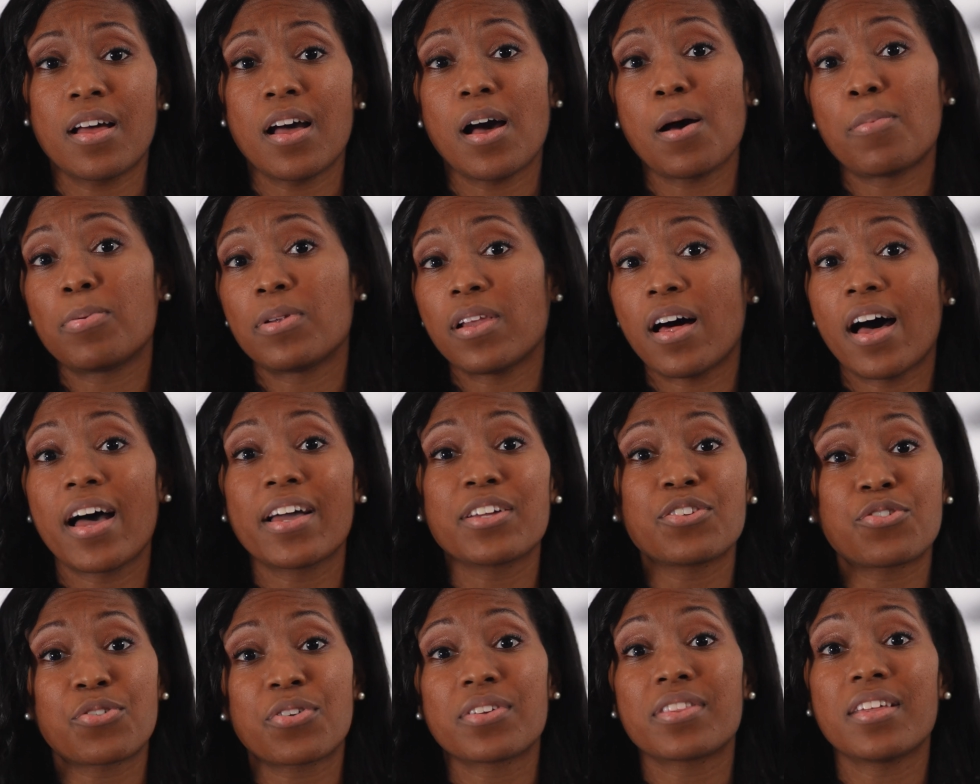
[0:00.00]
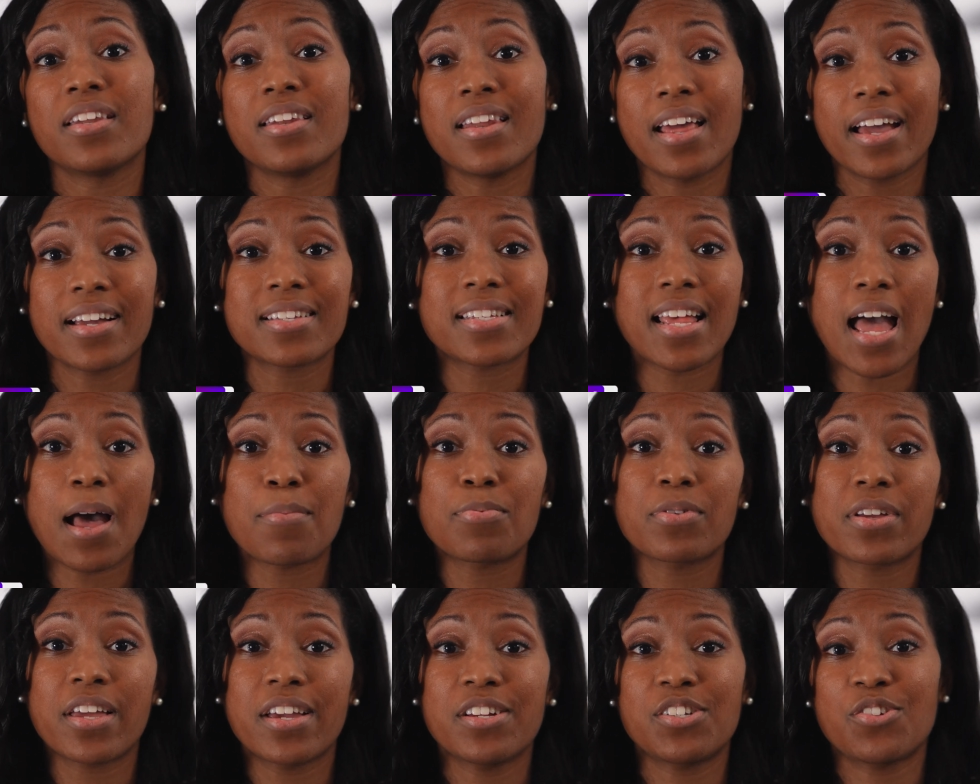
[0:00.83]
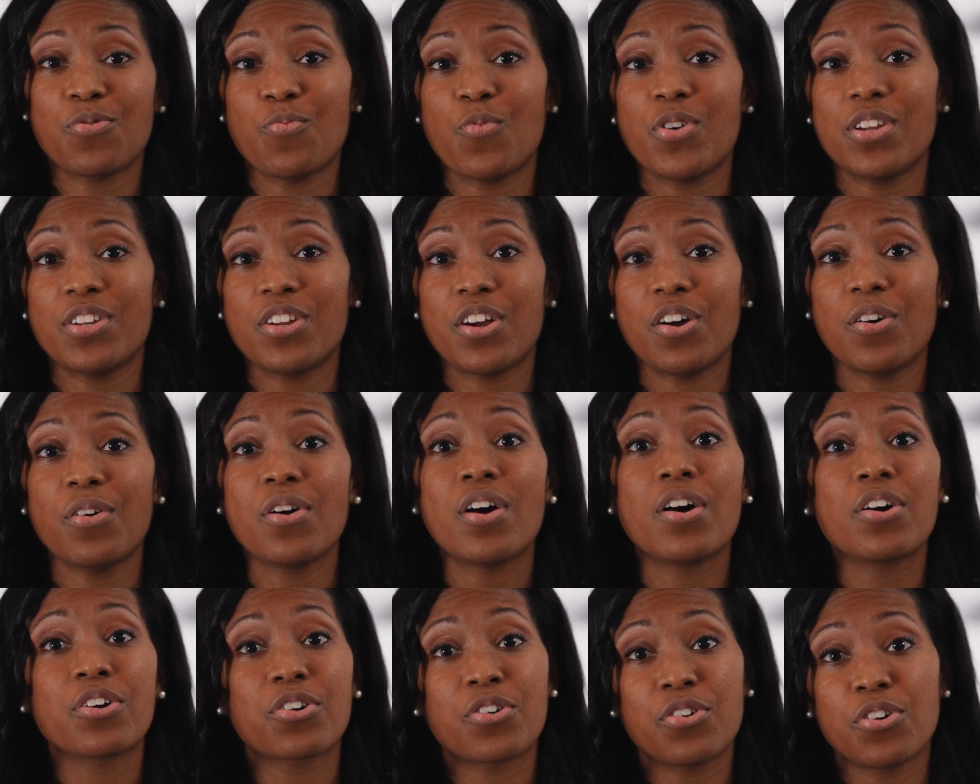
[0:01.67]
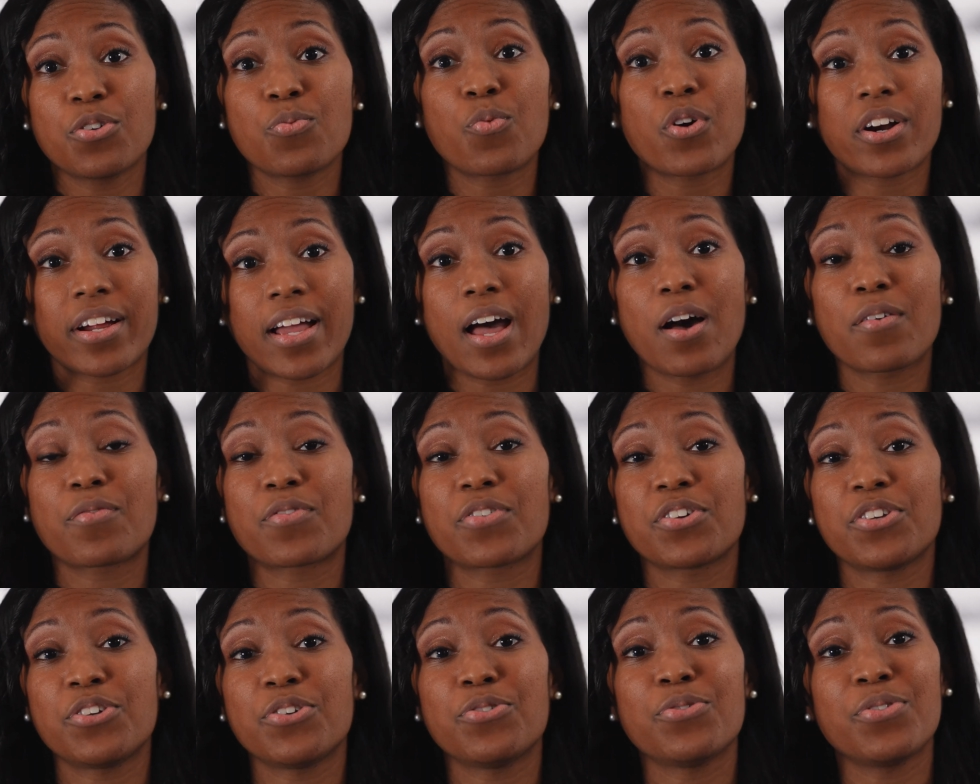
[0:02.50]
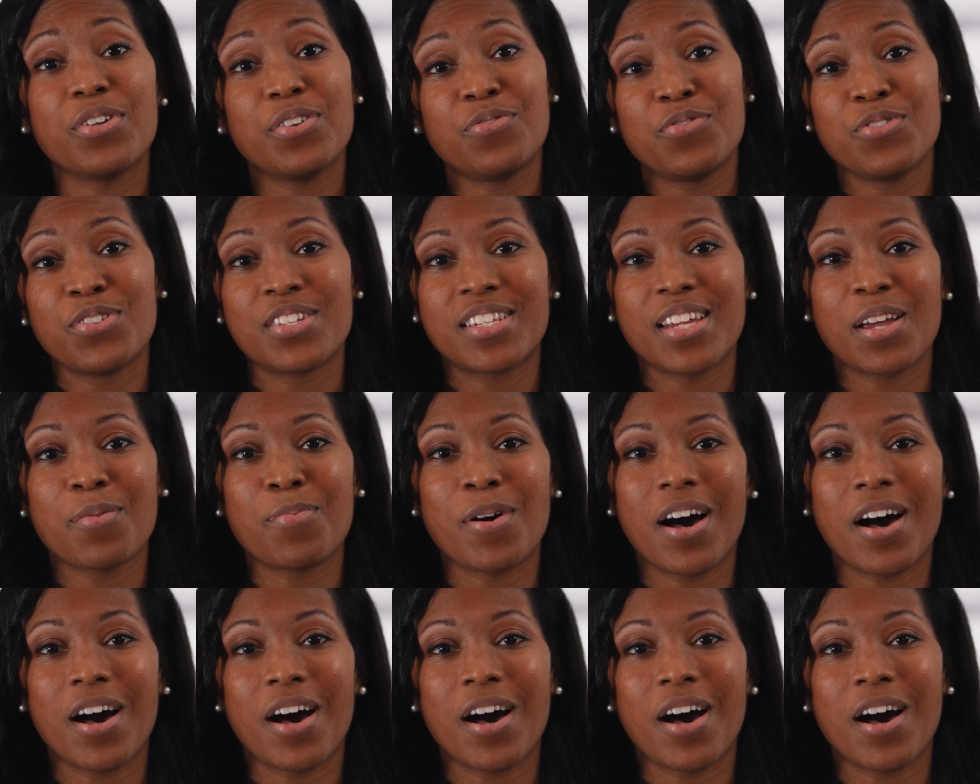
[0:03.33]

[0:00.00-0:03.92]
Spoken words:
Applying during the next application window could work out for you if you stay